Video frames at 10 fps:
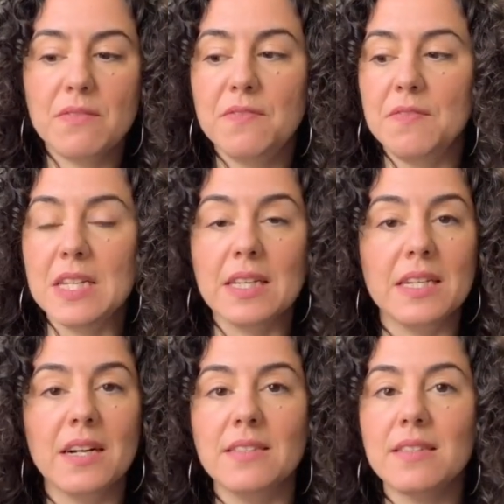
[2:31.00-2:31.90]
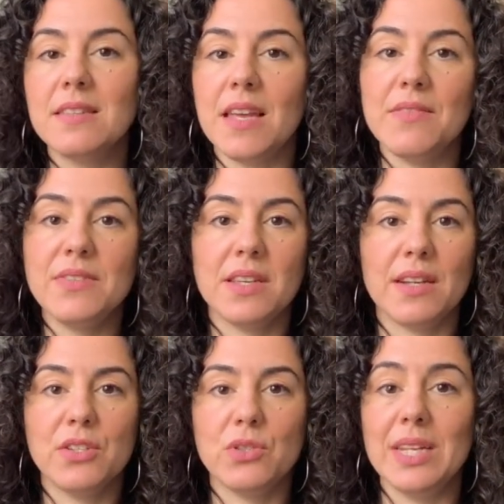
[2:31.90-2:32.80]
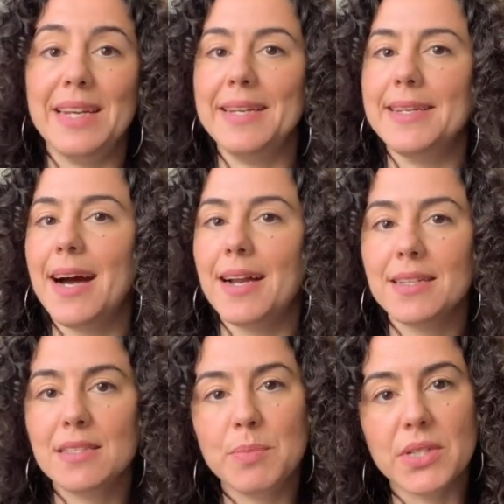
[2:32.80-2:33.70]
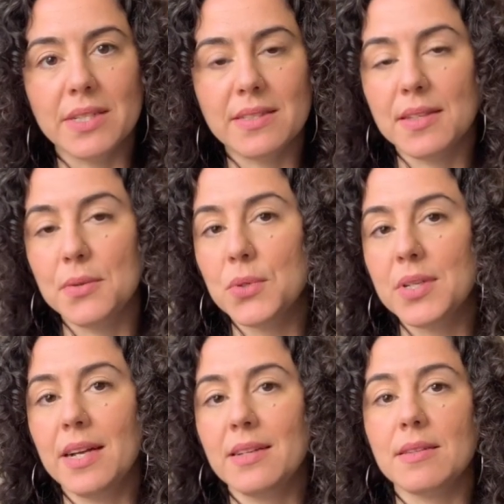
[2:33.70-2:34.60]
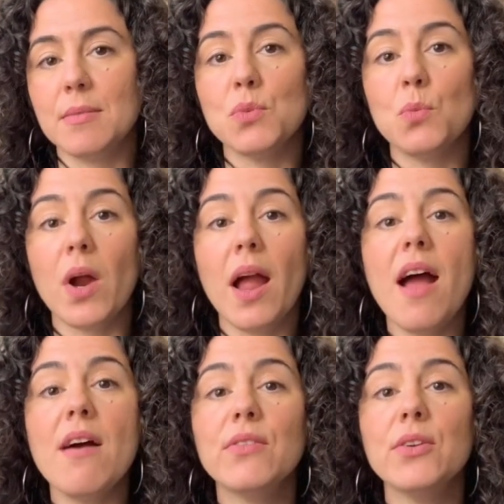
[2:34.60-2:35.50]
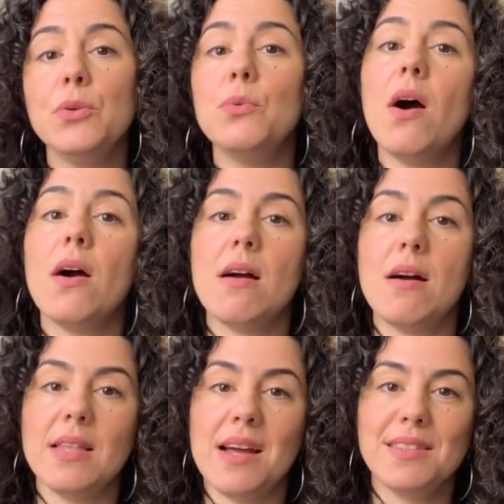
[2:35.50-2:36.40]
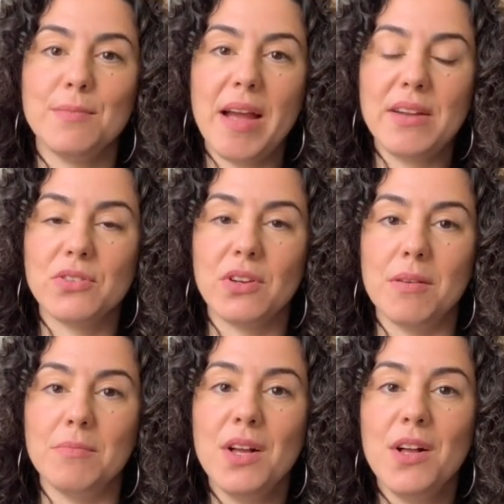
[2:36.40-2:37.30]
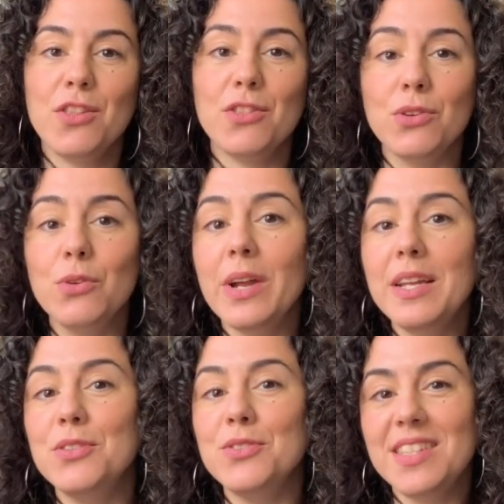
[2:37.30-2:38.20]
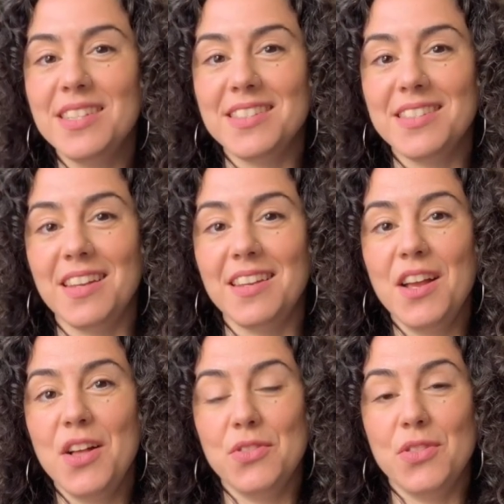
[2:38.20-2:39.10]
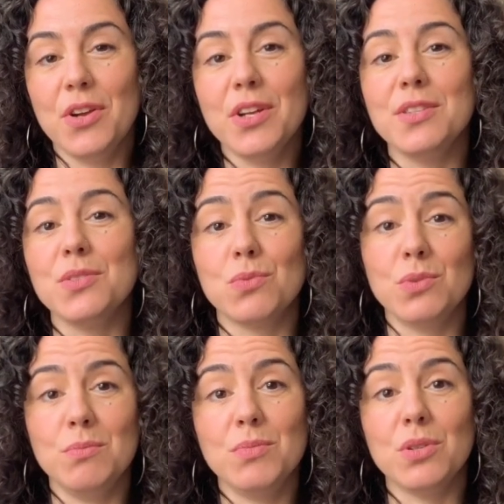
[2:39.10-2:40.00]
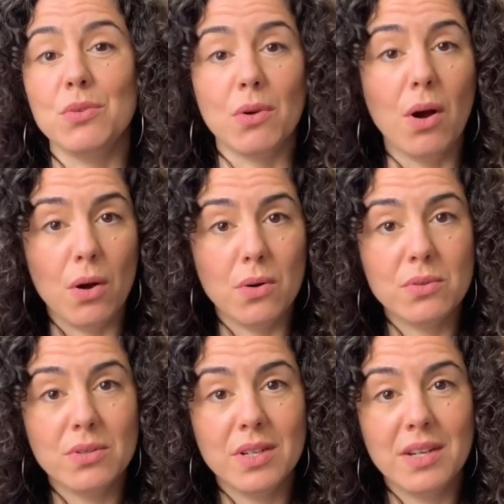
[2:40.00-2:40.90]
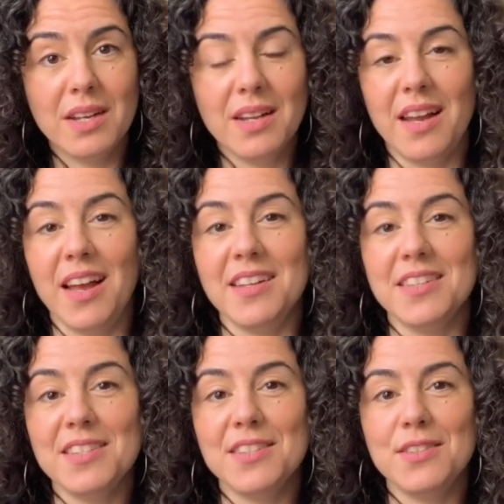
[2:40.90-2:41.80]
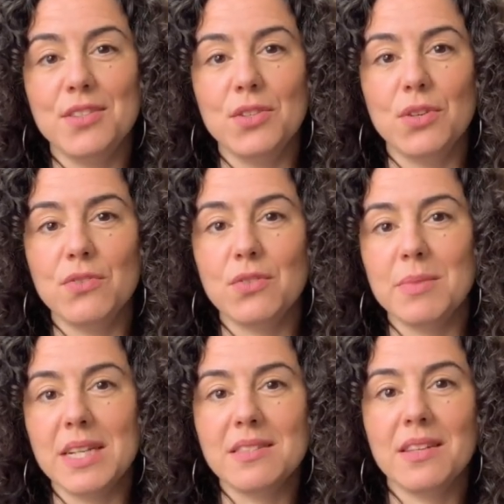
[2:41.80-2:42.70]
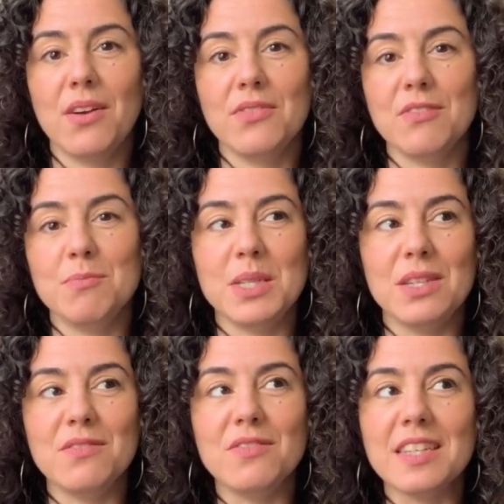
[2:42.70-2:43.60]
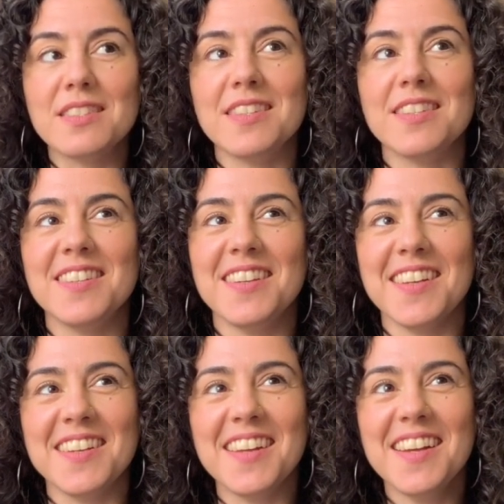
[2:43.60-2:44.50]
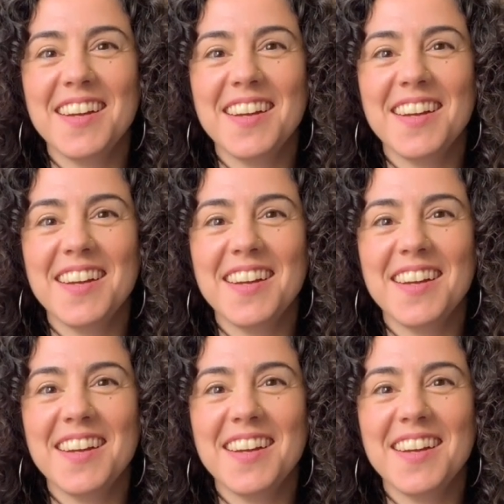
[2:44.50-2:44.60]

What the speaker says: feeling unsafe sexually, not experiencing orgasms, wherever you are on that spectrum, the great news is that there is room to grow. And, you know, for myself, I've been invested in